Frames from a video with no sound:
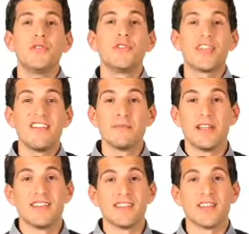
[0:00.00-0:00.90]
few safe
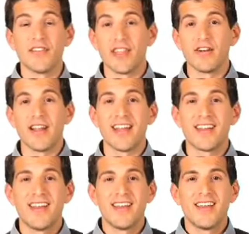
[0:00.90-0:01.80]
places on the
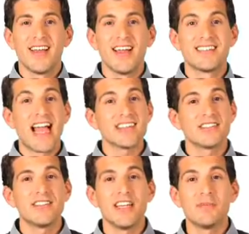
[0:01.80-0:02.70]
internet. Attacks
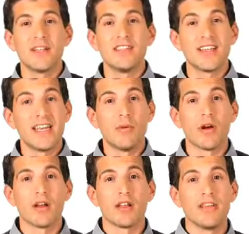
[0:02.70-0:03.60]
can take place
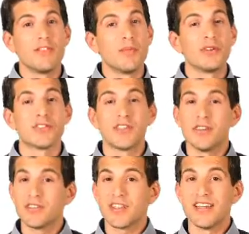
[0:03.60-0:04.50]
anywhere, and even the most
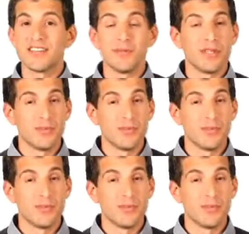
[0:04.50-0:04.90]
secure sites can be